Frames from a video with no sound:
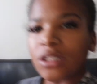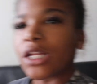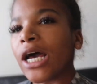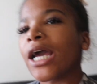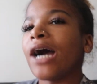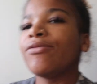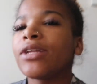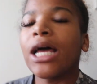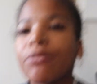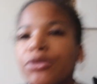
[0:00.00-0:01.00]
Like I
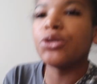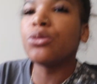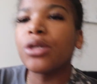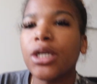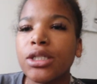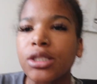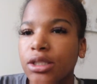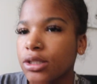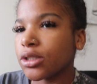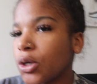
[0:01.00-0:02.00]
feel like when you
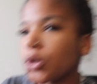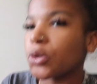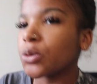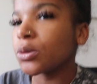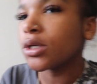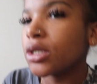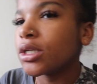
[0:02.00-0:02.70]
kiss your